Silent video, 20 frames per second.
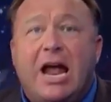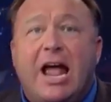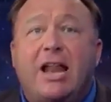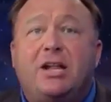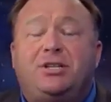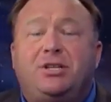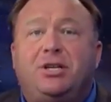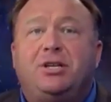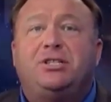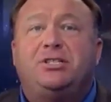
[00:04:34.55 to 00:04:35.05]
And
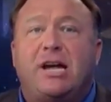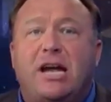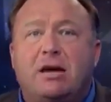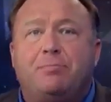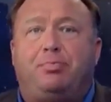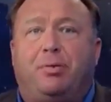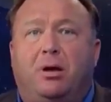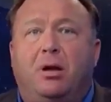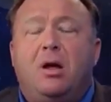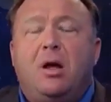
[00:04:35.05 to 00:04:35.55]
it's an
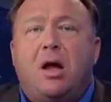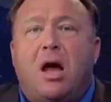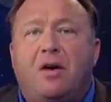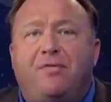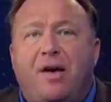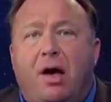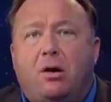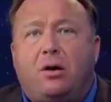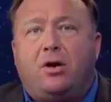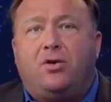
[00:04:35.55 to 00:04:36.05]
example
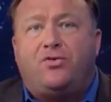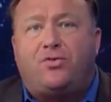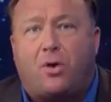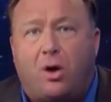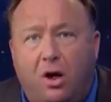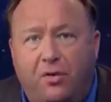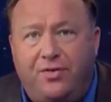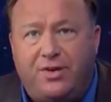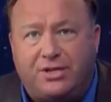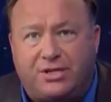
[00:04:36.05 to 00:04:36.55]
of how
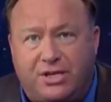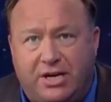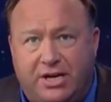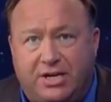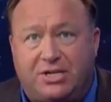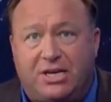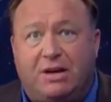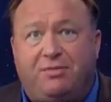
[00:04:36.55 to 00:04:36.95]
controlled this is.